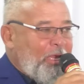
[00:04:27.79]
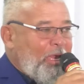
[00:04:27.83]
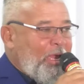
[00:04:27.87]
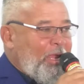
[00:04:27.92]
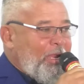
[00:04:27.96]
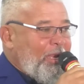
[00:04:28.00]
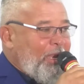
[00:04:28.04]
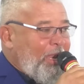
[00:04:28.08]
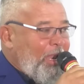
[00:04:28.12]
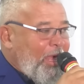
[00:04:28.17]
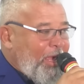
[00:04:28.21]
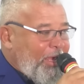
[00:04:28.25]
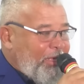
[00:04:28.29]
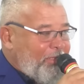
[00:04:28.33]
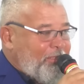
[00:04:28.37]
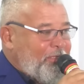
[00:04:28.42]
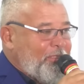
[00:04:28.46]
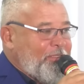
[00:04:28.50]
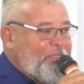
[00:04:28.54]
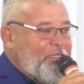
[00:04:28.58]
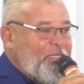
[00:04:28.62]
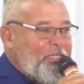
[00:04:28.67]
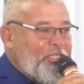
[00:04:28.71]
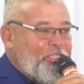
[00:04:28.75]
I'd like
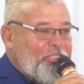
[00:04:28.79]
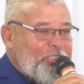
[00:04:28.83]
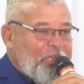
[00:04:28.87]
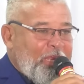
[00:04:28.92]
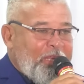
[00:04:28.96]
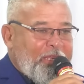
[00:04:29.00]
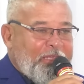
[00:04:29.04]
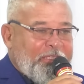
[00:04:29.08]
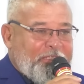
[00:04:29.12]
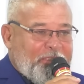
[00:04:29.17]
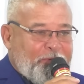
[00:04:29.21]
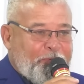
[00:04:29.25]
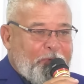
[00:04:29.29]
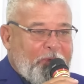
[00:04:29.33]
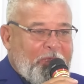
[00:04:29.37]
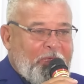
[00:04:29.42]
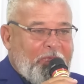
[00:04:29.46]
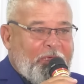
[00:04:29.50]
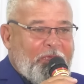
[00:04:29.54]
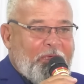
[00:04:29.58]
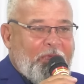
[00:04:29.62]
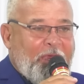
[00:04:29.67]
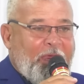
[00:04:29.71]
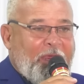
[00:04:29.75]
to see Shelley
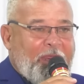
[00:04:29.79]
speak.